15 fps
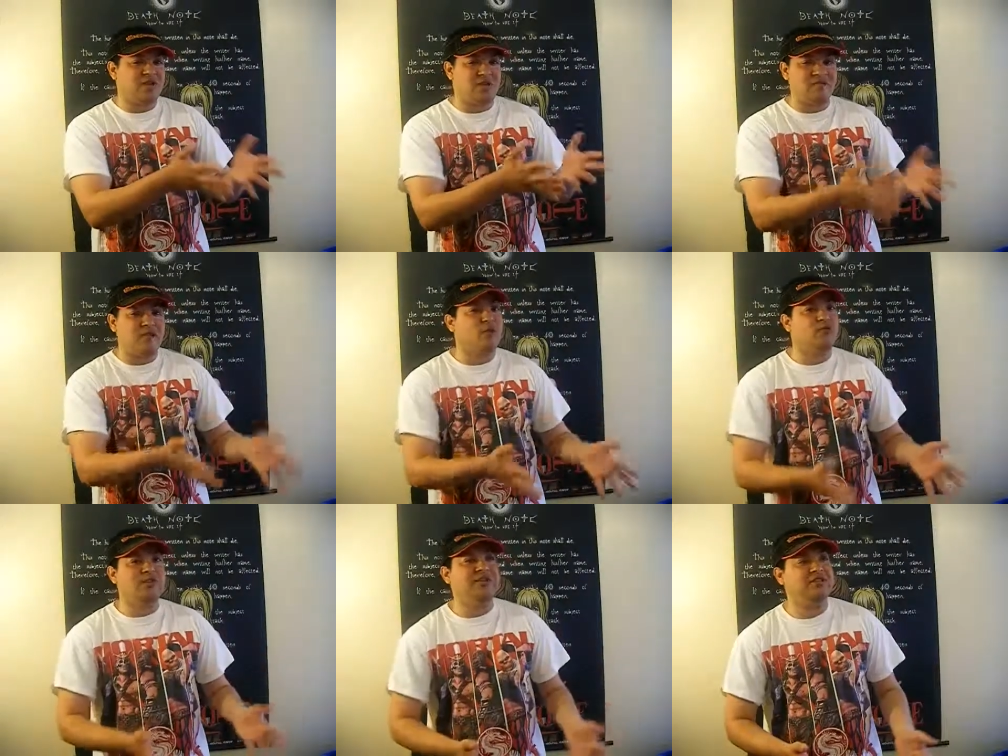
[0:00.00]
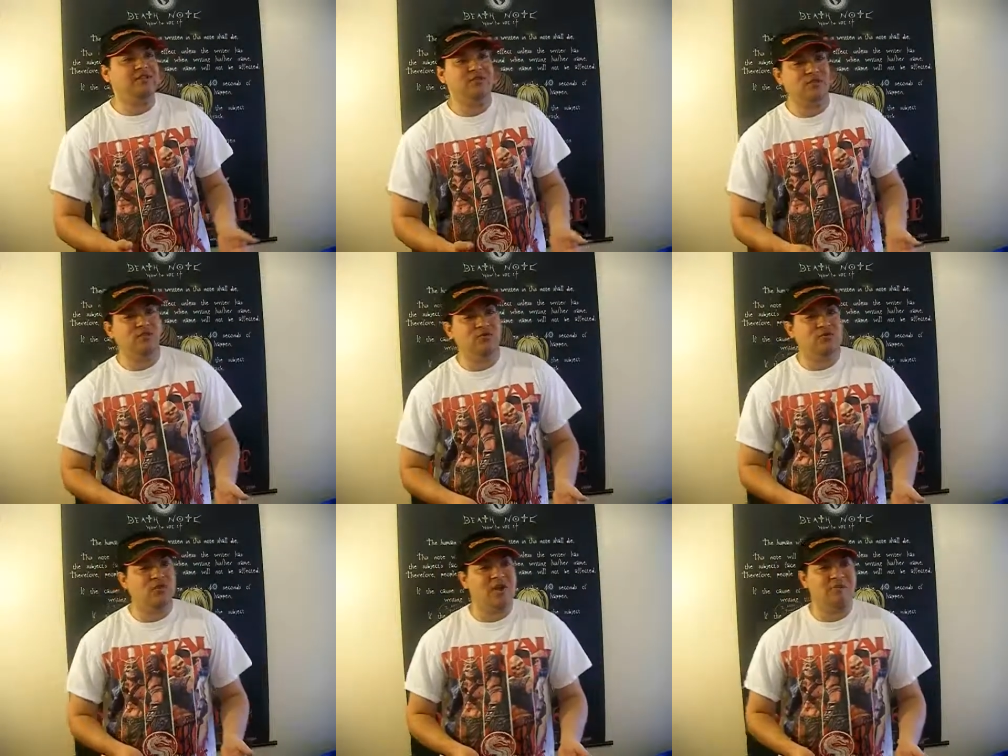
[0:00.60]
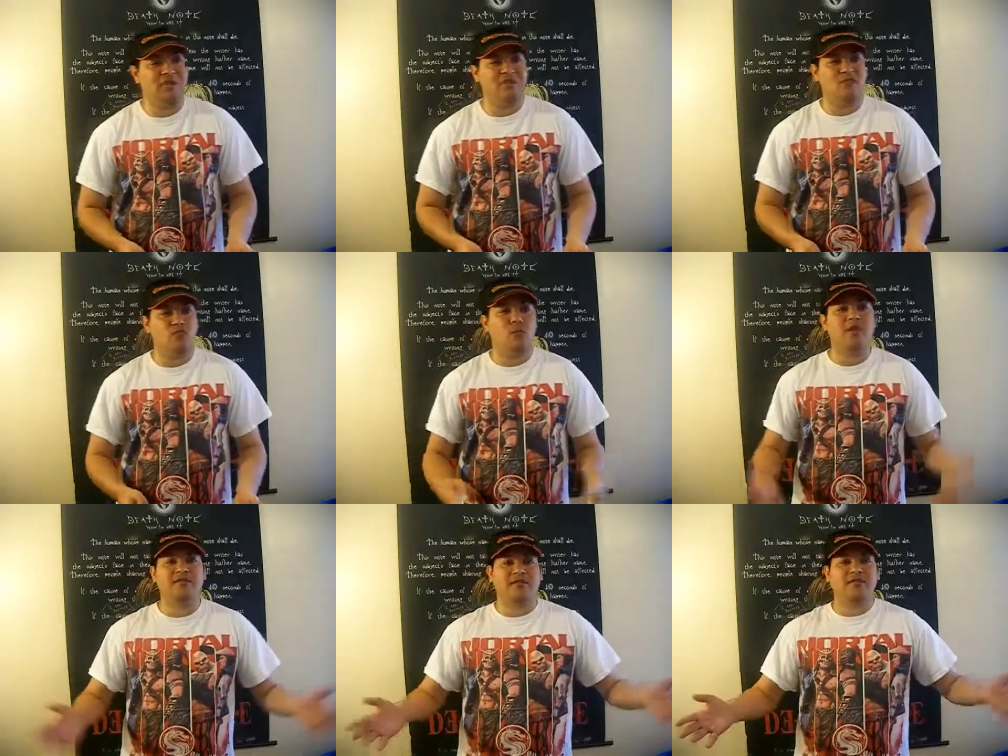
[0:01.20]
There were no reason to. I mean,
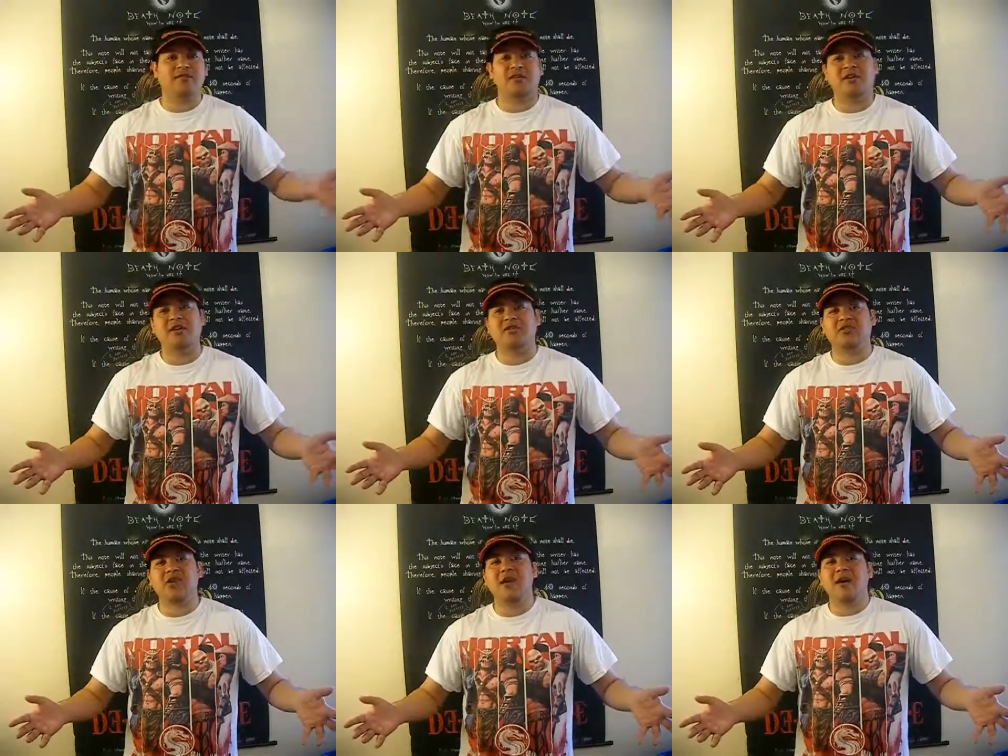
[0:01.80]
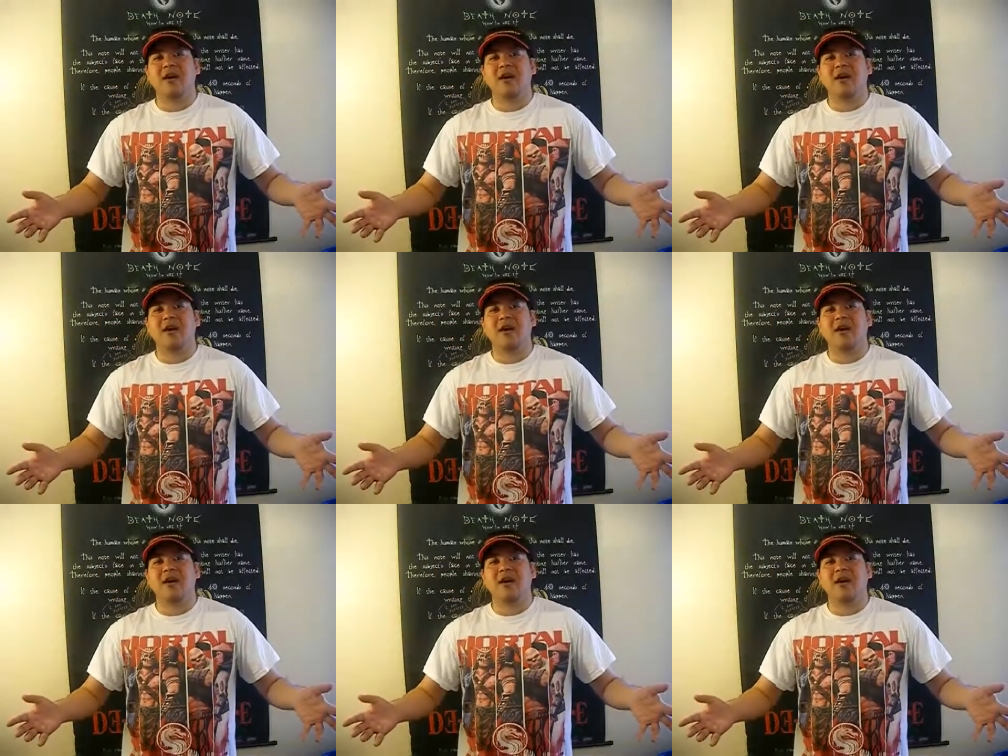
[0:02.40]
one thing is,